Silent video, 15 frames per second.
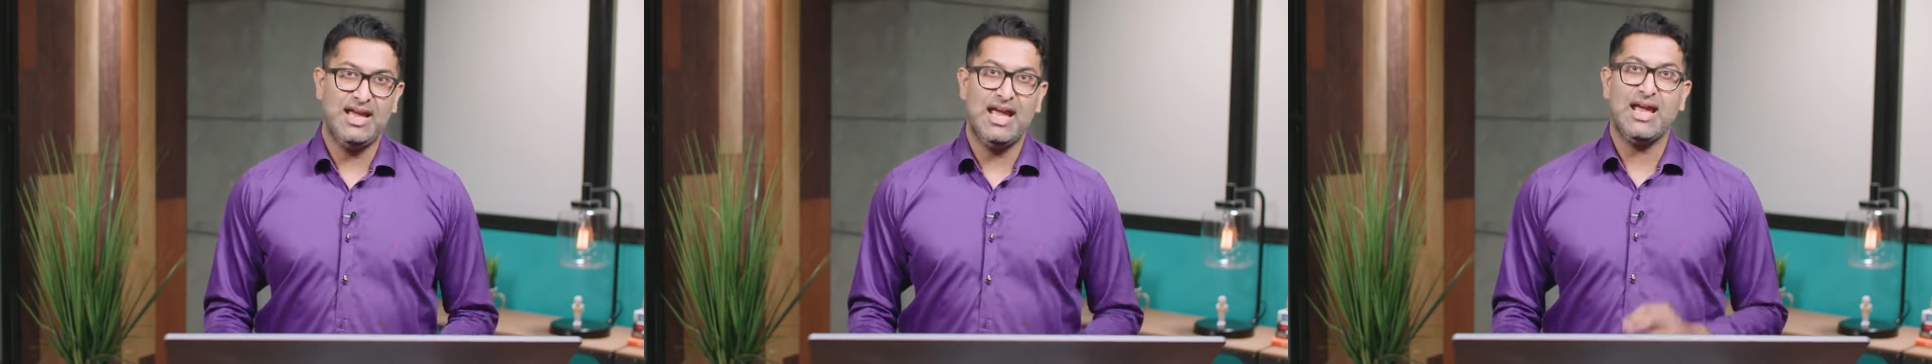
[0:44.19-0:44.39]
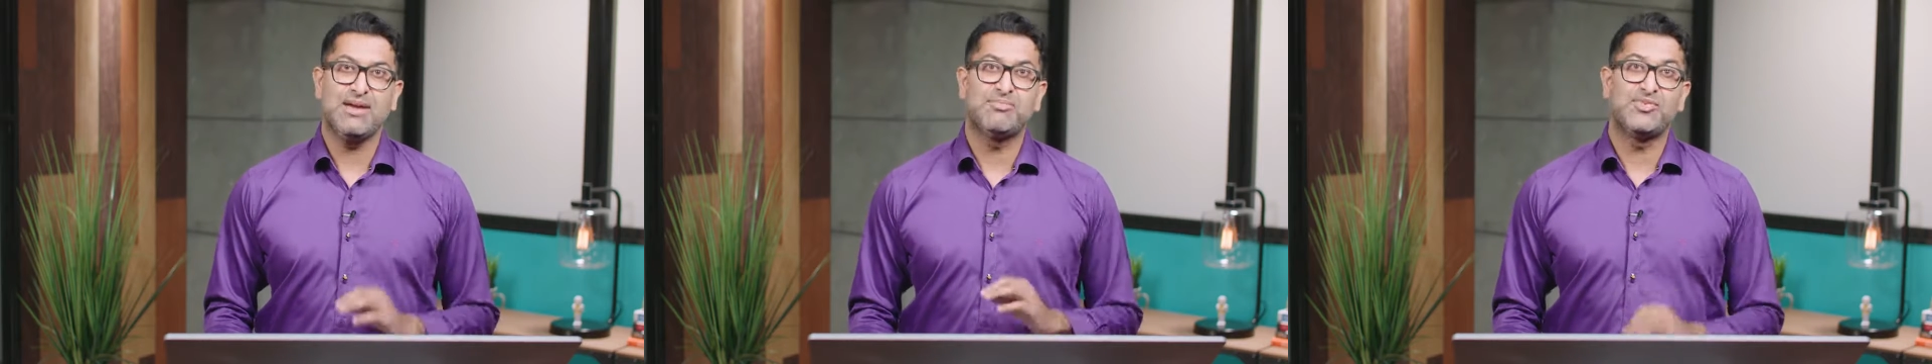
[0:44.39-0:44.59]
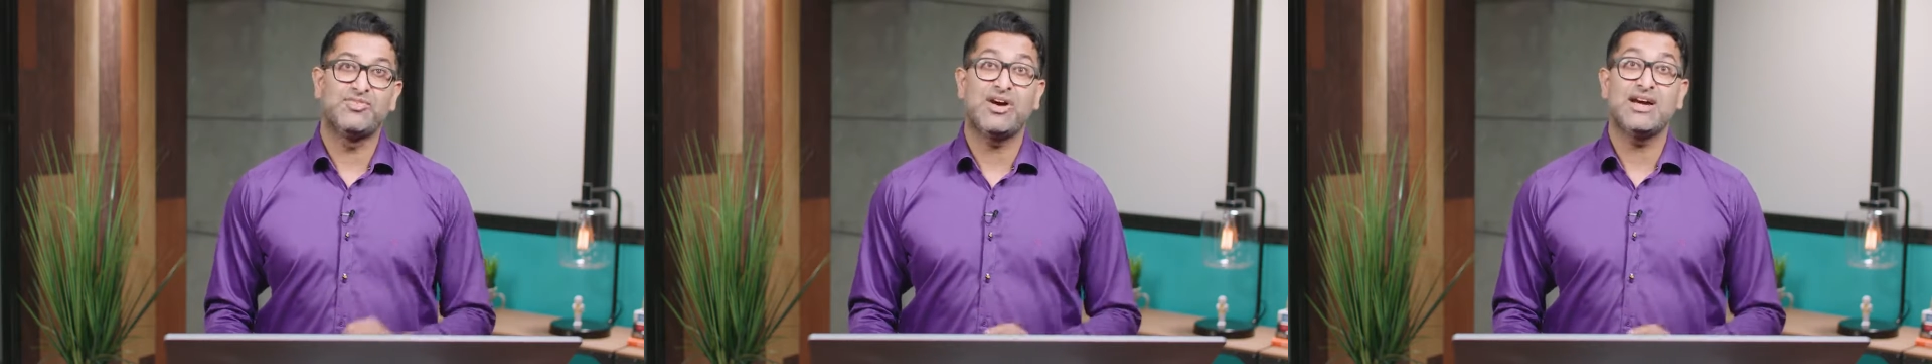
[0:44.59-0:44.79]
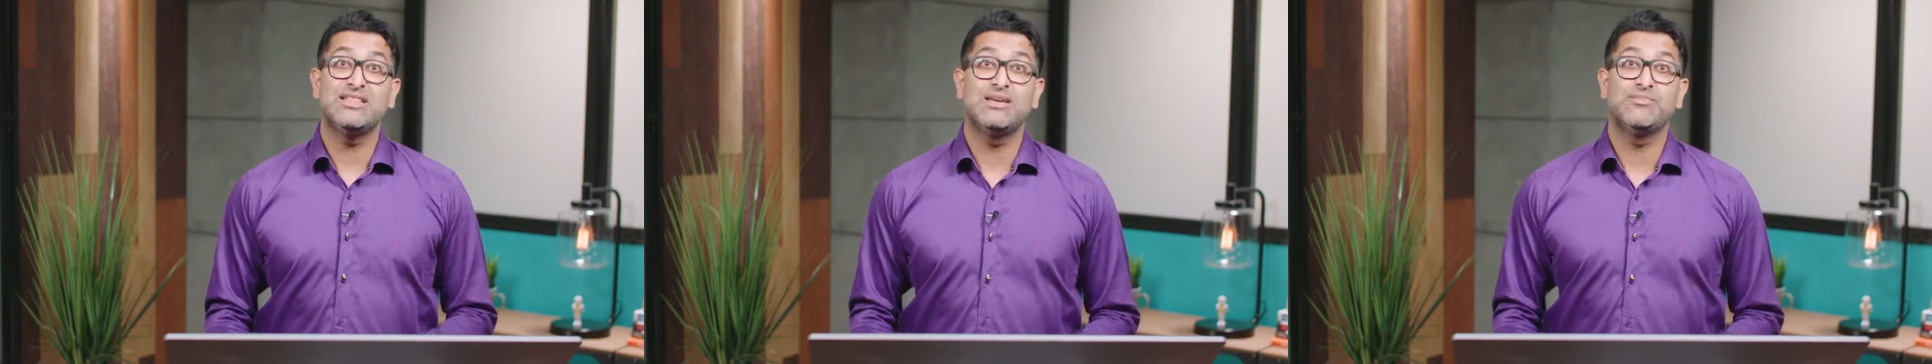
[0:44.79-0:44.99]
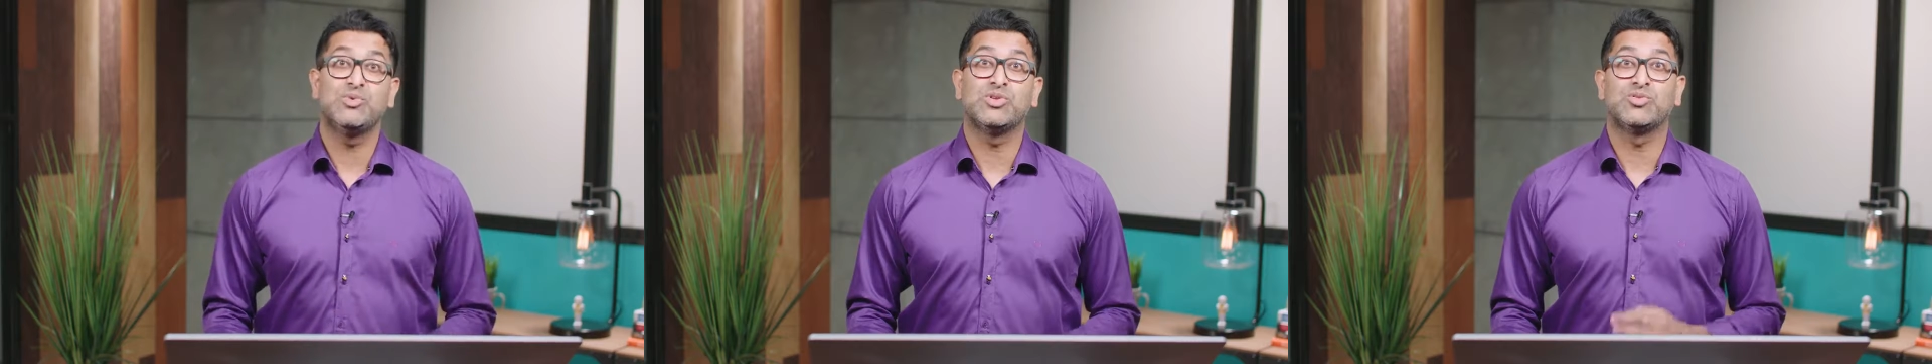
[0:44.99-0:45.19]
and provide
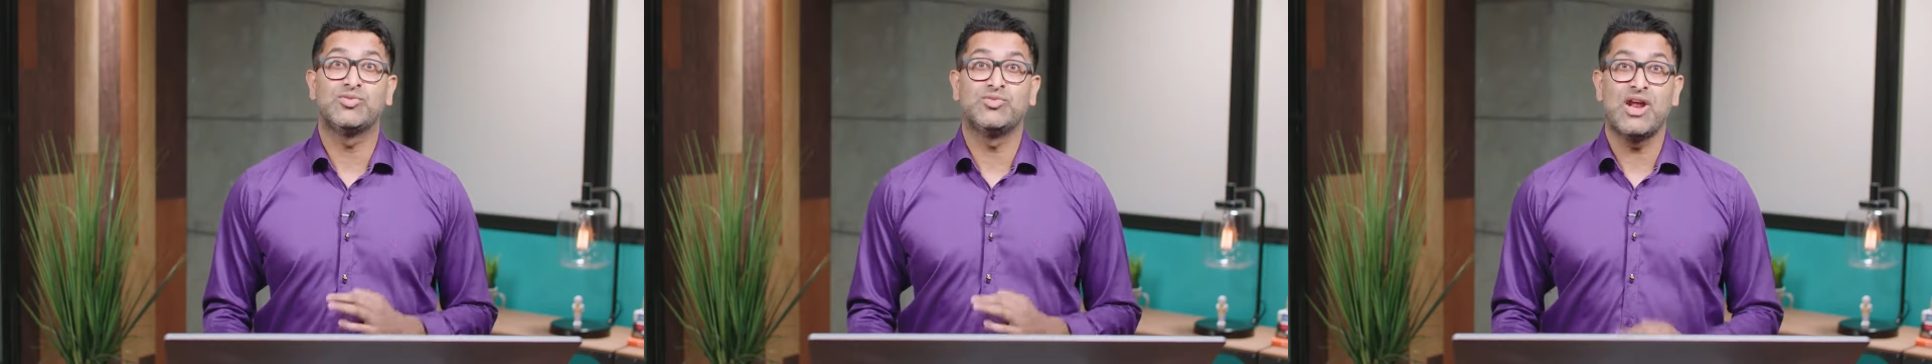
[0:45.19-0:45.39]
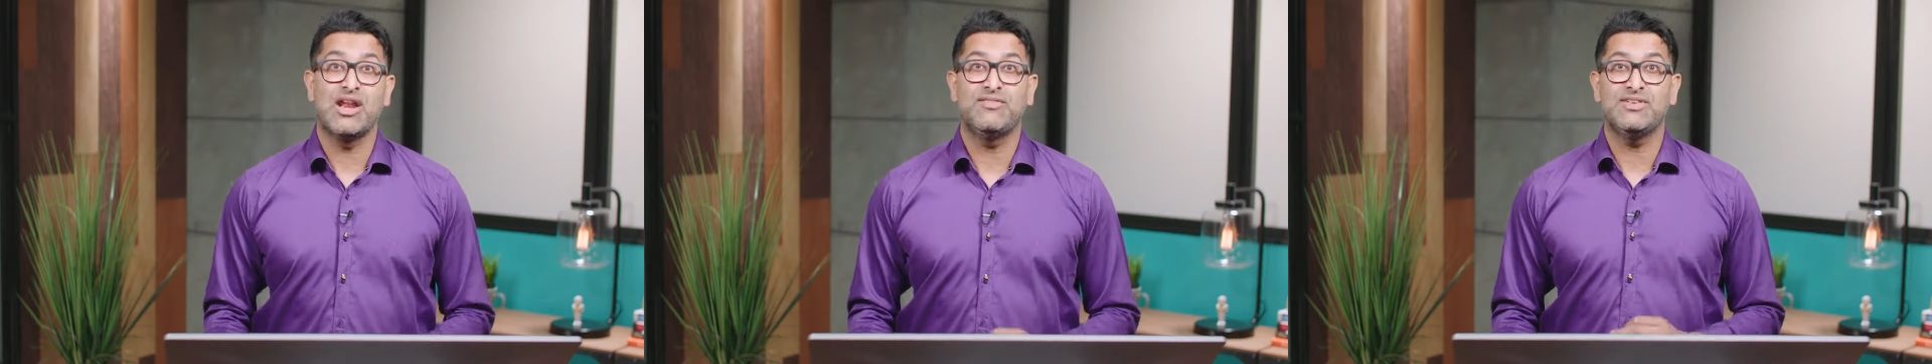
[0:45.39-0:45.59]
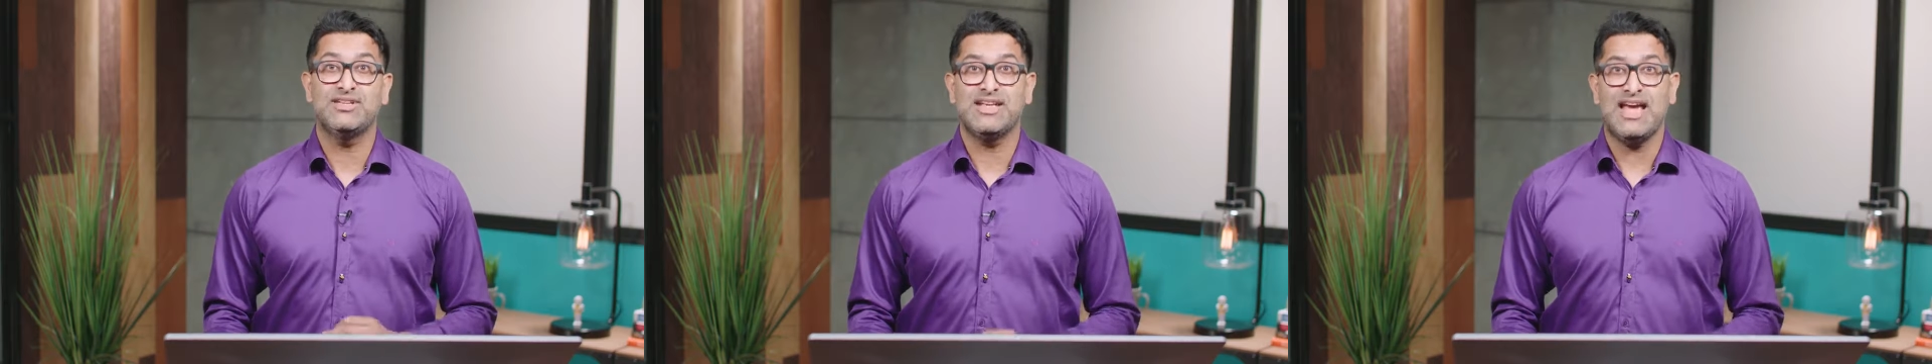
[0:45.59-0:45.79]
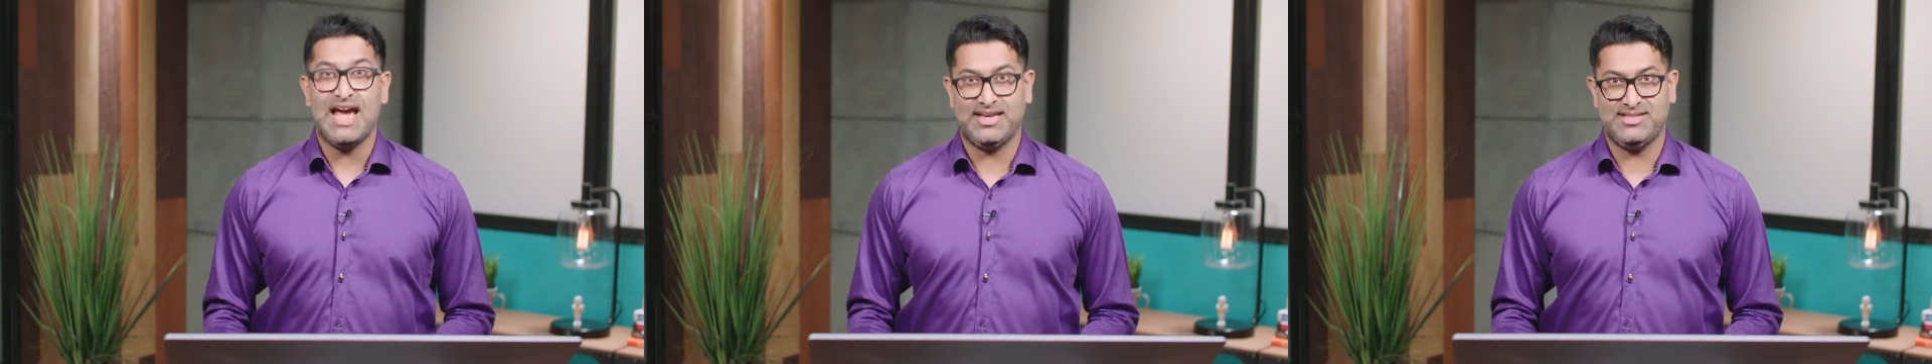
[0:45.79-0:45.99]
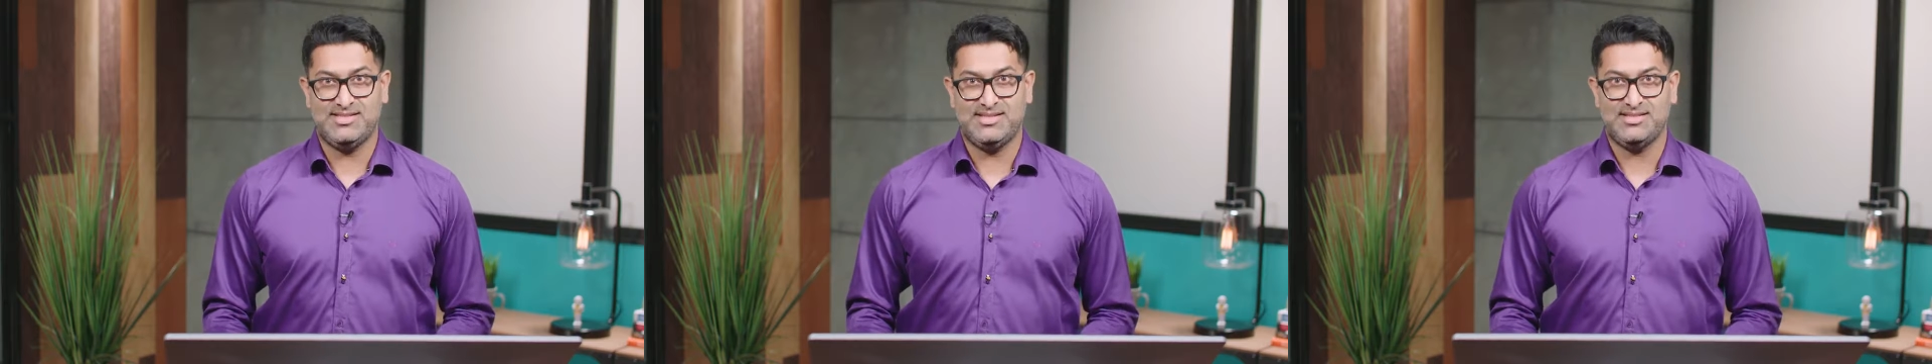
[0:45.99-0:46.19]
them with relevant
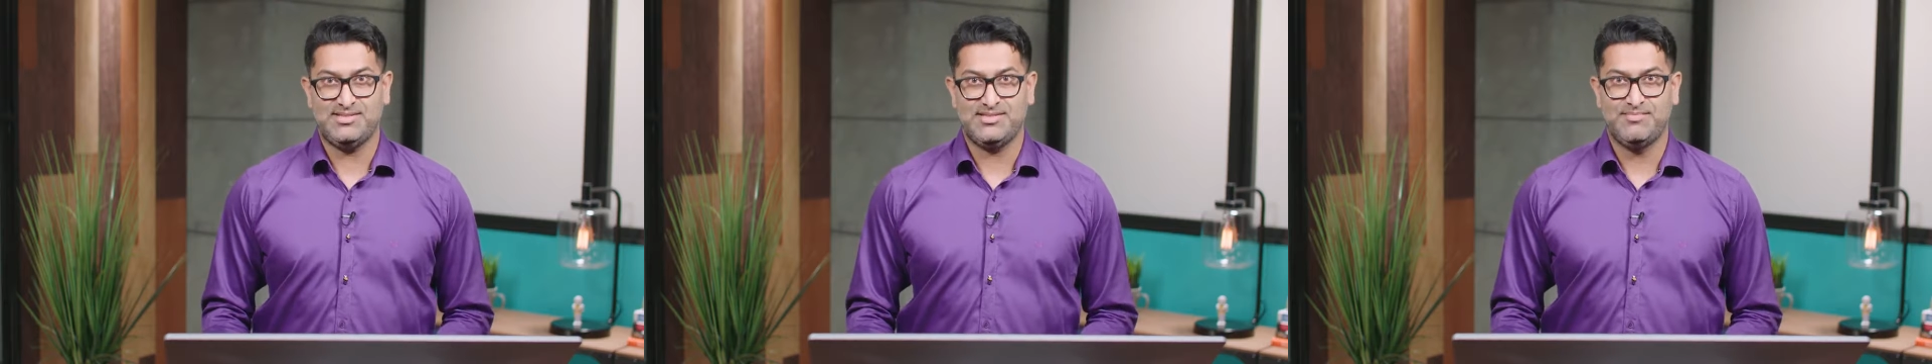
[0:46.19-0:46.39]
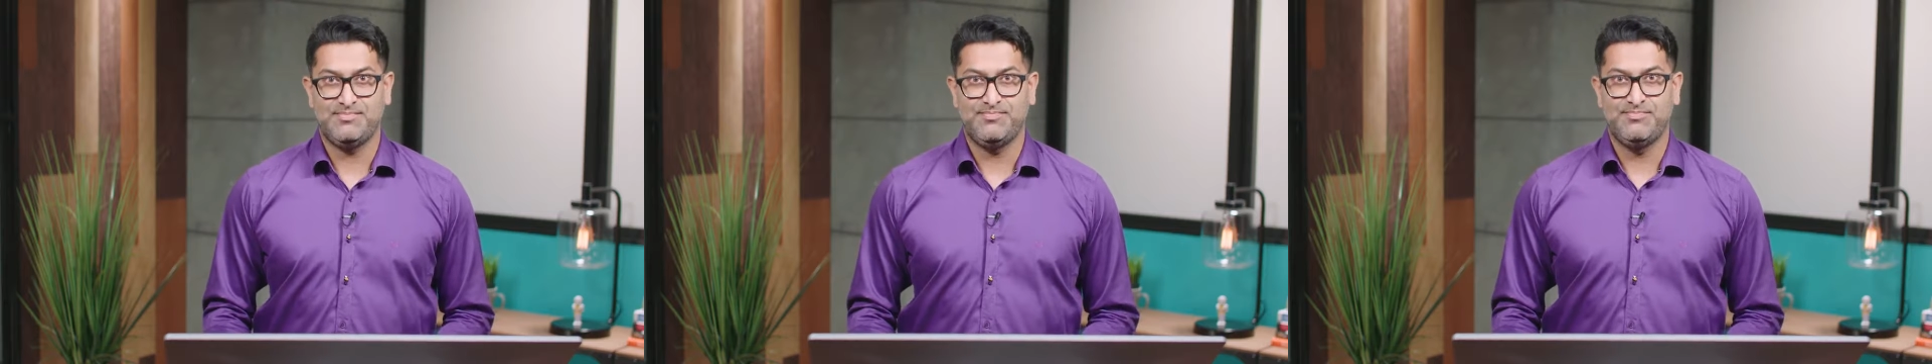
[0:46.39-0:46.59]
access.